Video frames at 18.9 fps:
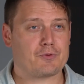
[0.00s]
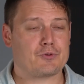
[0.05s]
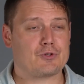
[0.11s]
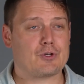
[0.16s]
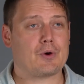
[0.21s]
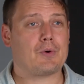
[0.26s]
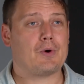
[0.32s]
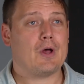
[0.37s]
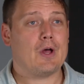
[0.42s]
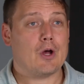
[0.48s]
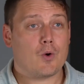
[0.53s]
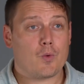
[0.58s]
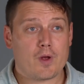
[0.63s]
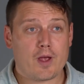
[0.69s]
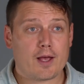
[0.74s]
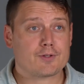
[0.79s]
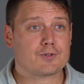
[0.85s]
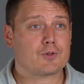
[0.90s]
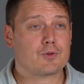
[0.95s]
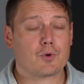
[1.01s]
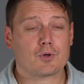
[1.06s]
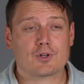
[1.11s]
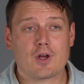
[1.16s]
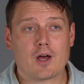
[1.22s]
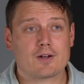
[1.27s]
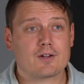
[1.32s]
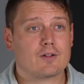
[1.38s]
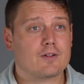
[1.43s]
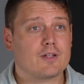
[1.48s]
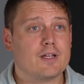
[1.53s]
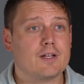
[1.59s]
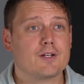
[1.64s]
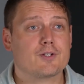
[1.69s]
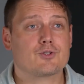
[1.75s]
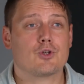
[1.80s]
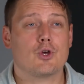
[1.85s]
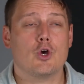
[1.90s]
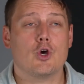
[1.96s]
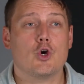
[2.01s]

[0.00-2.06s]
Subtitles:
So we ask the Lord, God, lead us.